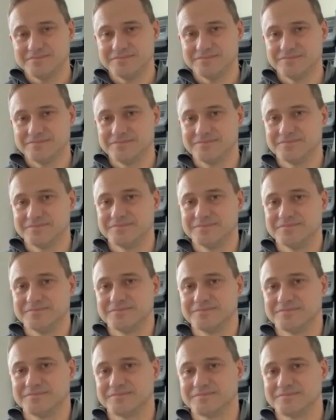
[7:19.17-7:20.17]

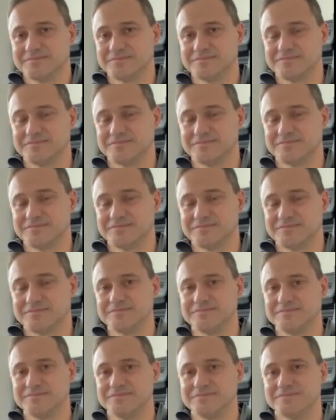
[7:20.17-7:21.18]

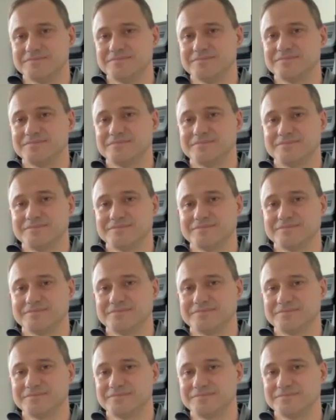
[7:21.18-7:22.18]
This person isn't speaking.